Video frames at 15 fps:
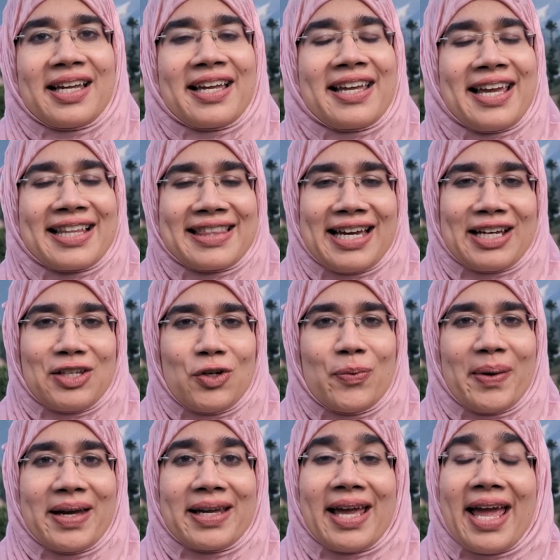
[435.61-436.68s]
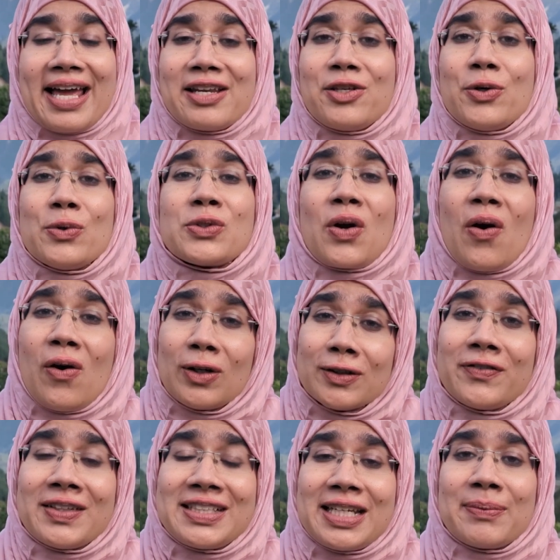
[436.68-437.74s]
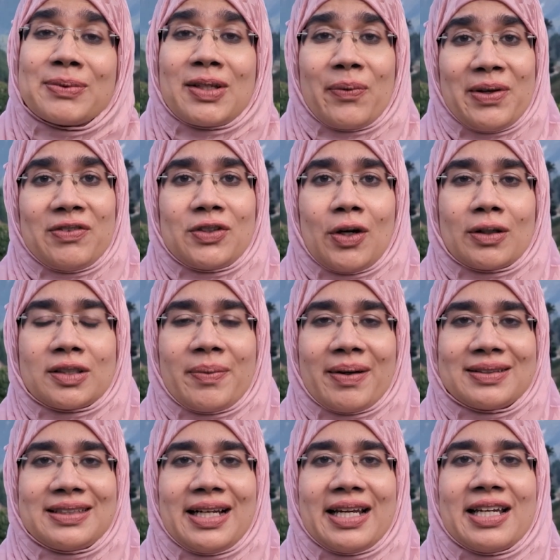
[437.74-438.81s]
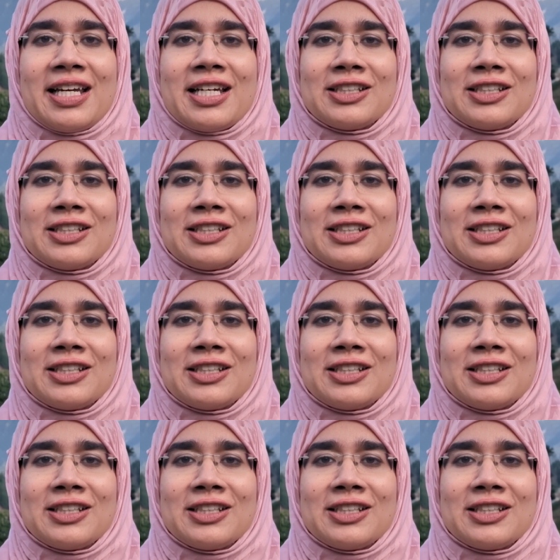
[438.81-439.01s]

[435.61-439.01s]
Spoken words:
get that QBank and use all of the tips that we've talked about today